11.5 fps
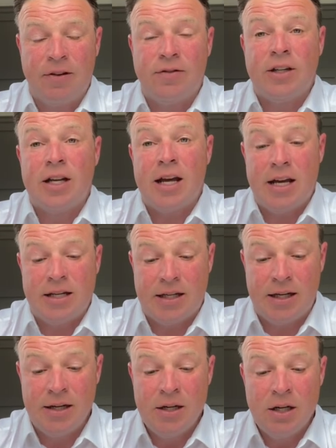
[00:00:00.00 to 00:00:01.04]
50 to
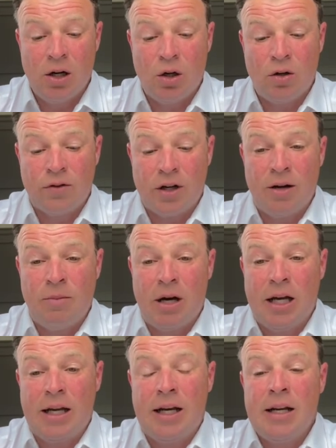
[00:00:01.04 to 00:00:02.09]
80 over a
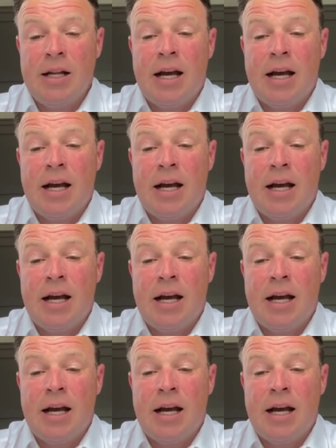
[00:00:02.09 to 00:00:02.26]
mile.